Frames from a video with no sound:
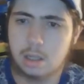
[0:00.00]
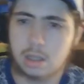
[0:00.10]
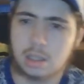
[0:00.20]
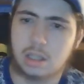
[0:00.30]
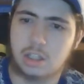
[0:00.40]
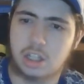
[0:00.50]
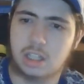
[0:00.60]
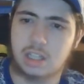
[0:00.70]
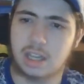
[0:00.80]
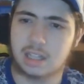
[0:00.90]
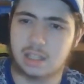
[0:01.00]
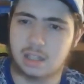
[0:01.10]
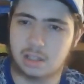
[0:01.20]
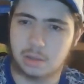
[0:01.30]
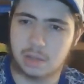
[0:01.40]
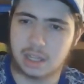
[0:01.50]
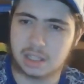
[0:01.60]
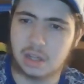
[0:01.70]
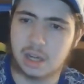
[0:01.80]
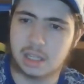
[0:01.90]
Let's see. GTX Dewey
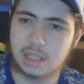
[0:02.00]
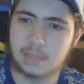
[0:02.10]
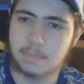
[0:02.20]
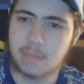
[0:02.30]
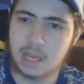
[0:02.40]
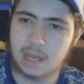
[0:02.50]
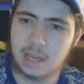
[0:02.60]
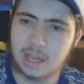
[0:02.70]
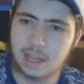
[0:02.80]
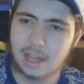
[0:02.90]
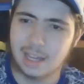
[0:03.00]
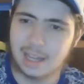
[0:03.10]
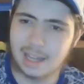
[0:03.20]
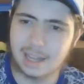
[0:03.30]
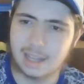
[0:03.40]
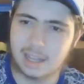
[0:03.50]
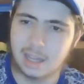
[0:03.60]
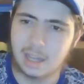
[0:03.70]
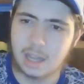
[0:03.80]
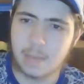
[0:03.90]
X Tiger says me.
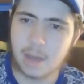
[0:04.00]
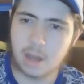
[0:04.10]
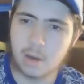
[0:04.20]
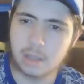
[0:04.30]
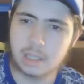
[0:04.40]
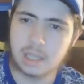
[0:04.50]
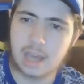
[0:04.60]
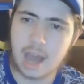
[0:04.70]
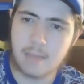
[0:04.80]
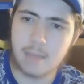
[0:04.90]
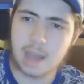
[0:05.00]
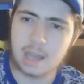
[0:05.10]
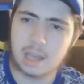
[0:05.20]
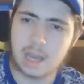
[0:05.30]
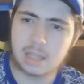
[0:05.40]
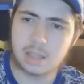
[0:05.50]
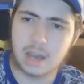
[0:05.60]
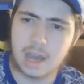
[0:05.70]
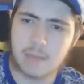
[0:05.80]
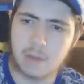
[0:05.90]
Am I going to the game, mate? Yes,
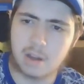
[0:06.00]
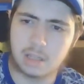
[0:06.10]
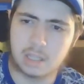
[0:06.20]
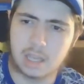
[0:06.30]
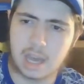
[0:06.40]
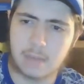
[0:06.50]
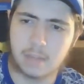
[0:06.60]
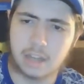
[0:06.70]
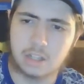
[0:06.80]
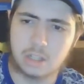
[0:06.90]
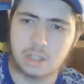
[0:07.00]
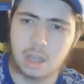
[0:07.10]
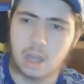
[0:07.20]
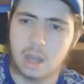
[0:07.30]
I am going to the game, legend.